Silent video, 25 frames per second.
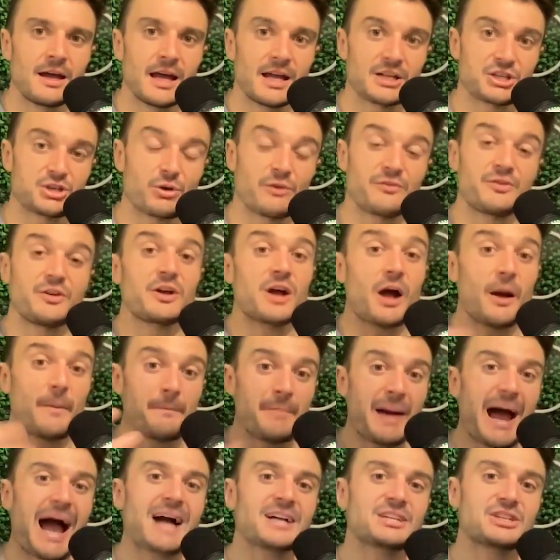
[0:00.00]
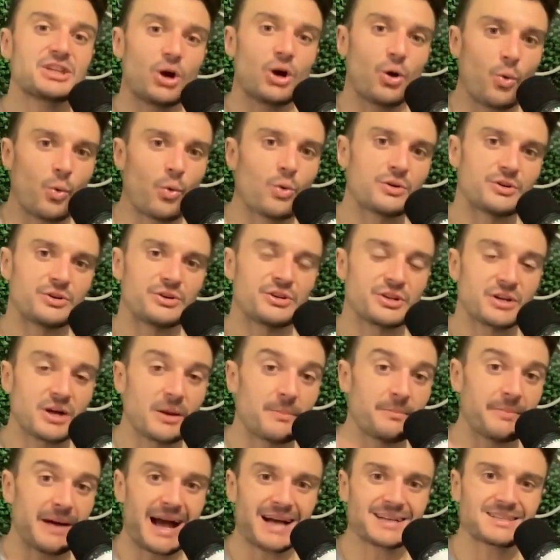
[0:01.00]
And so if you come back to order, you
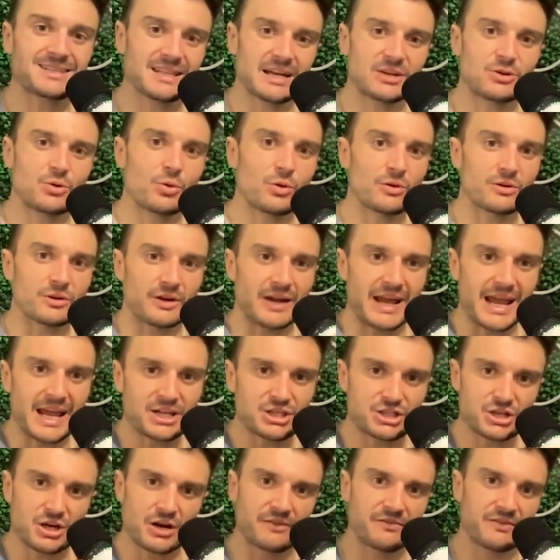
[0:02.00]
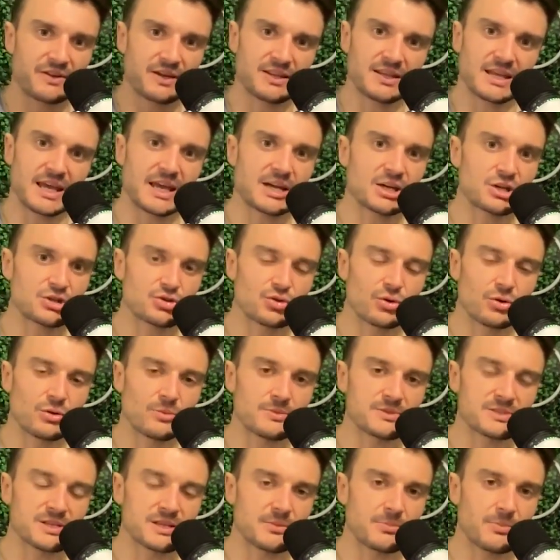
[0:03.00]
come back to that order, HRV and the 8
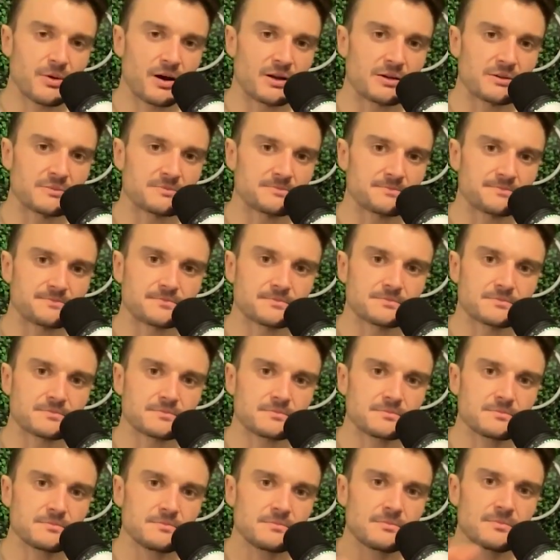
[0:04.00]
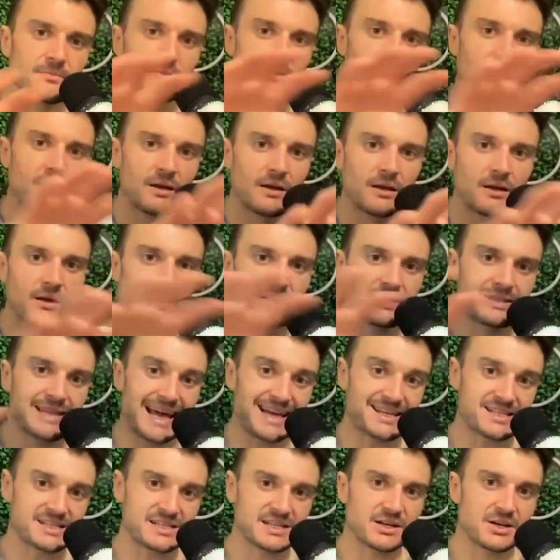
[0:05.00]
controllables at the bottom,
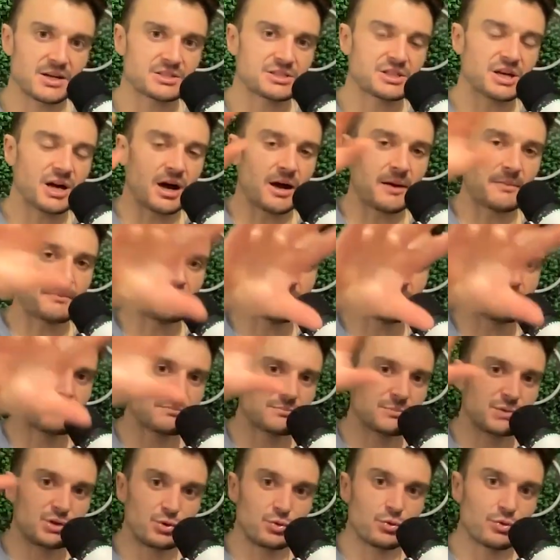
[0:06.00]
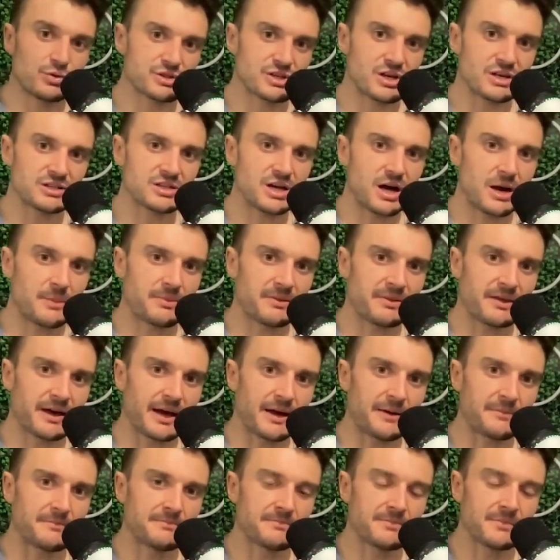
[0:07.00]
testing on top, tools on top of
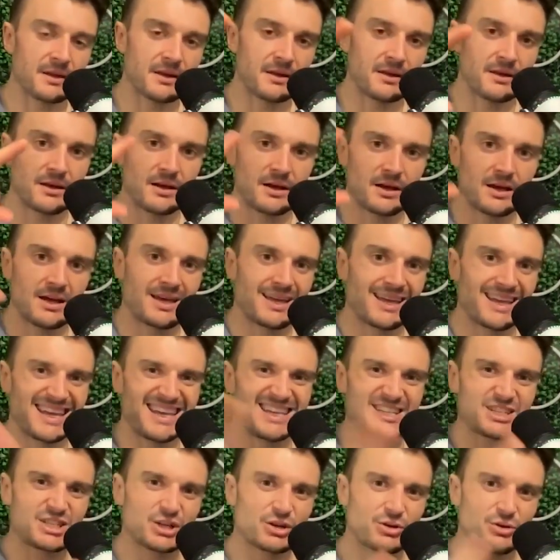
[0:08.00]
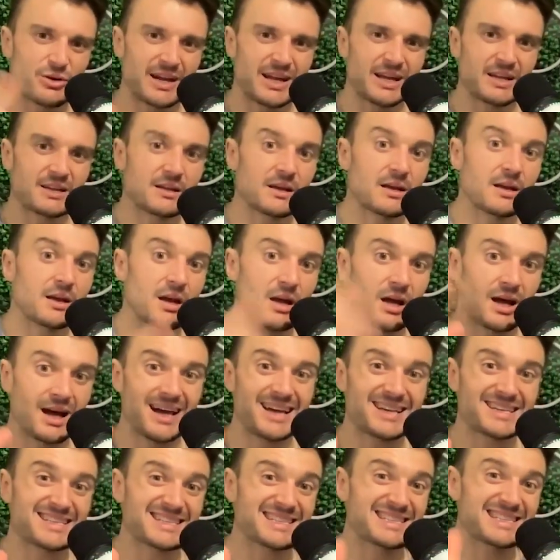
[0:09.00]
that, integrate
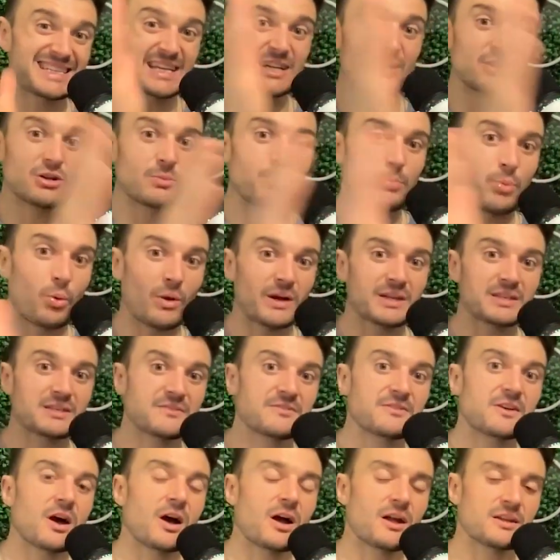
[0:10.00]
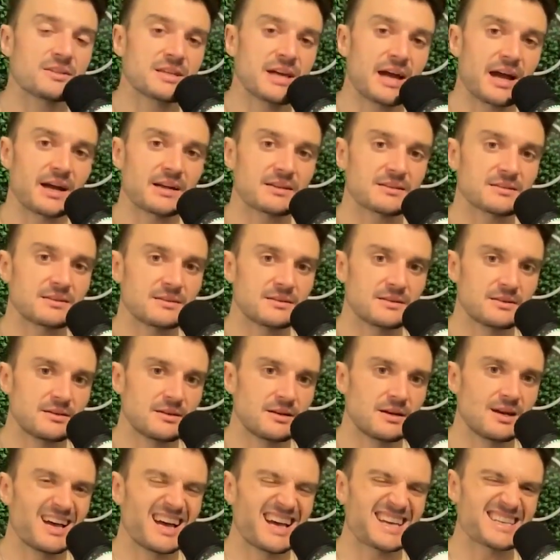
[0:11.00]
a single point of contact,
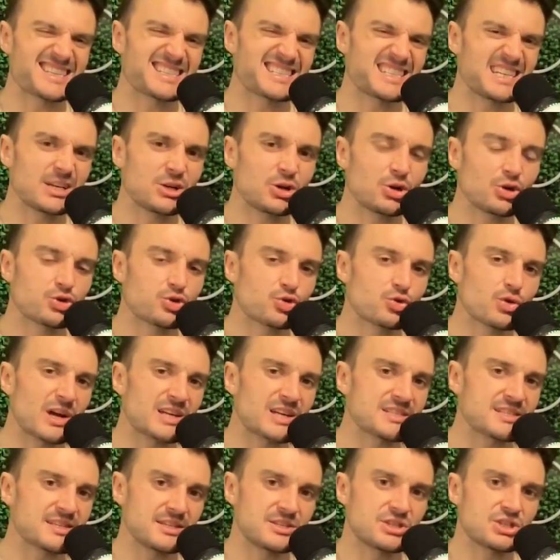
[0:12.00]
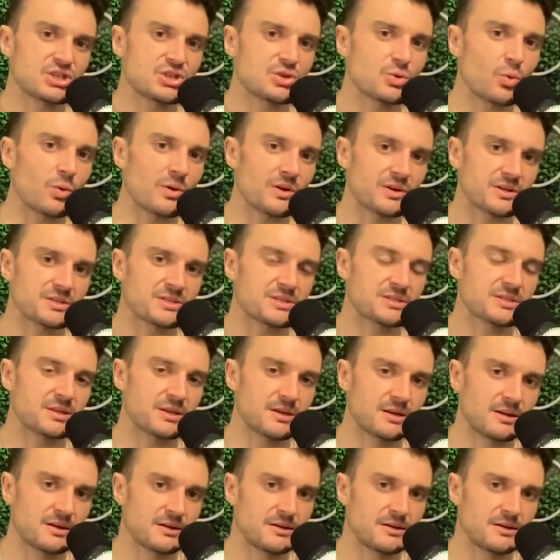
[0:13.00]
a single trusted source